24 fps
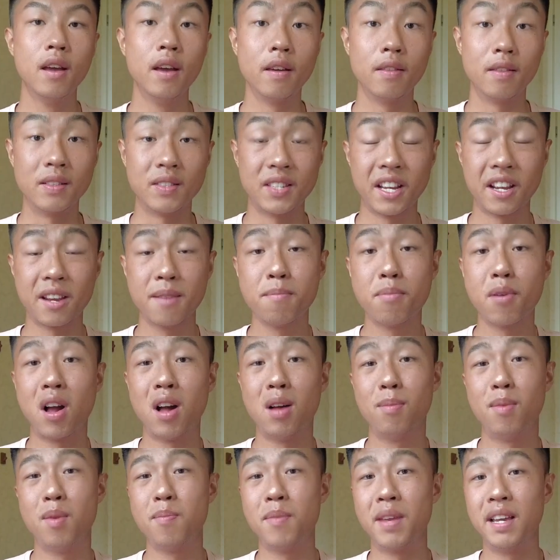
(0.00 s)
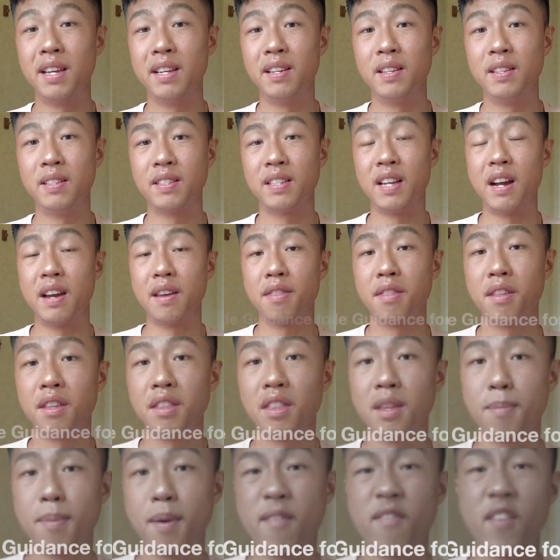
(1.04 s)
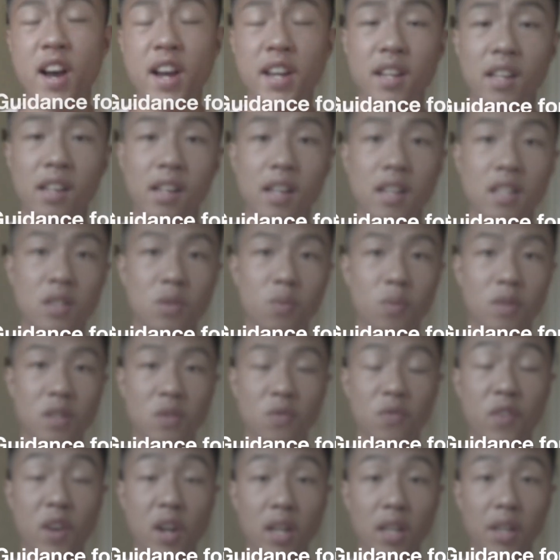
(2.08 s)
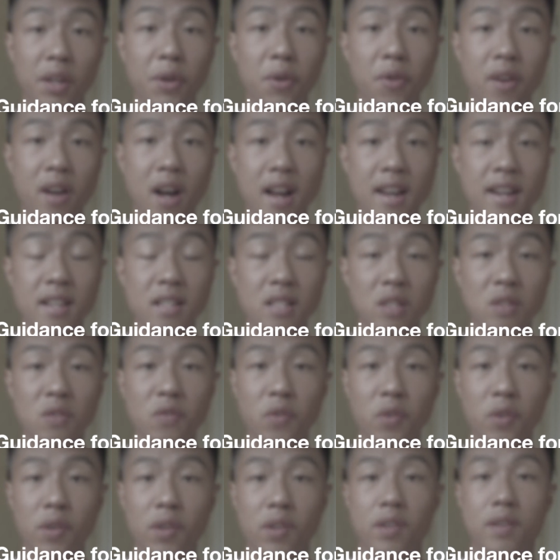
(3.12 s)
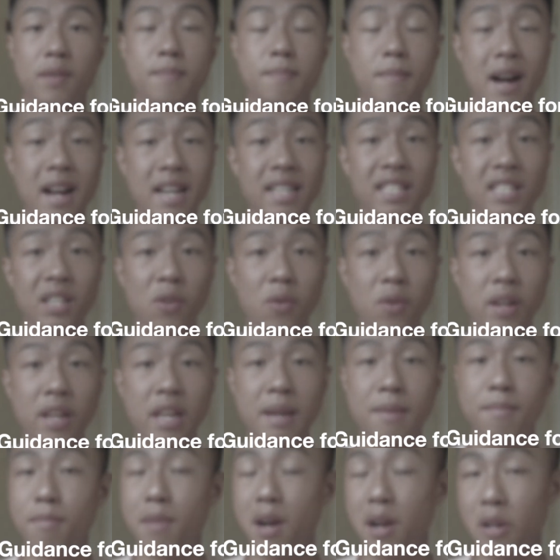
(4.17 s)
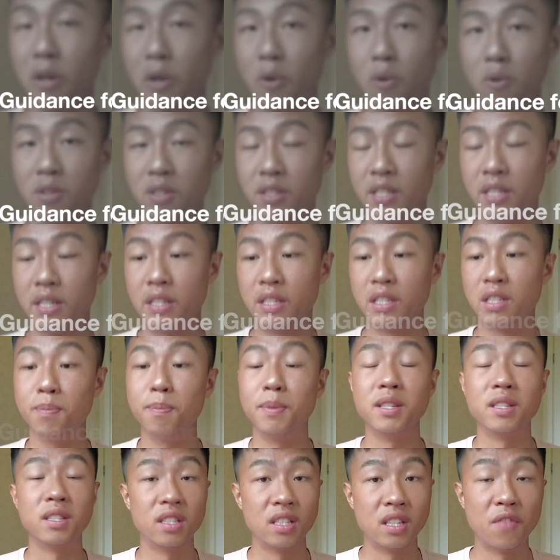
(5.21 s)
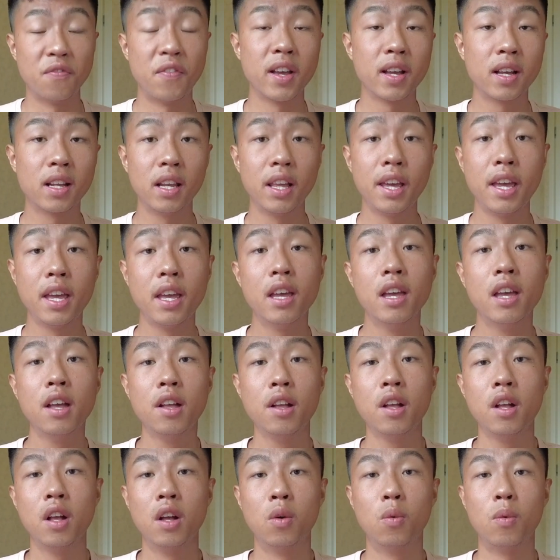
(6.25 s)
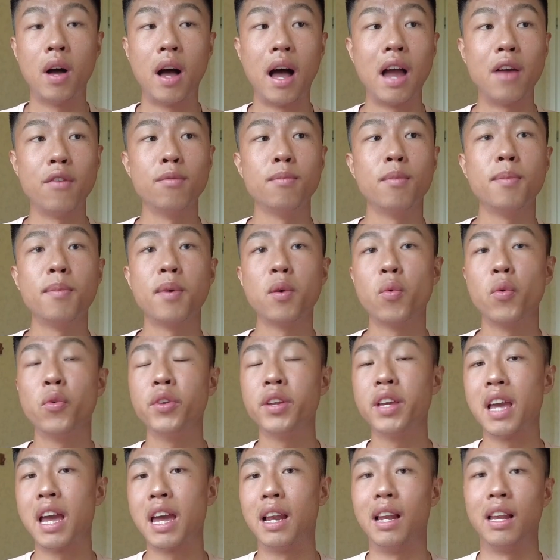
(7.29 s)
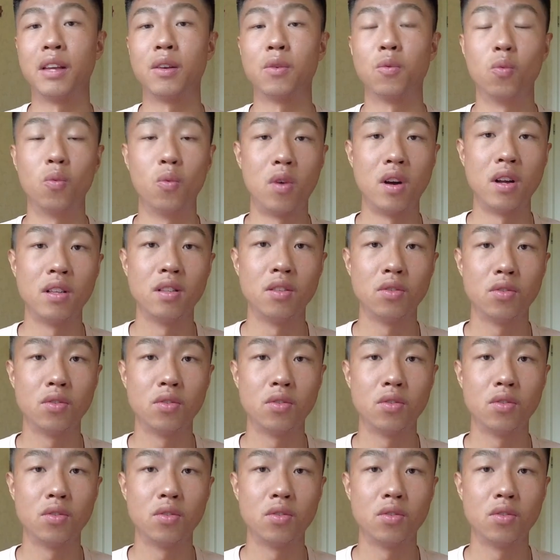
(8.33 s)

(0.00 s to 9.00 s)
The second problem is I think they provided us with very little guidance for my degree and my courses specifically. Well, I remember we only had like one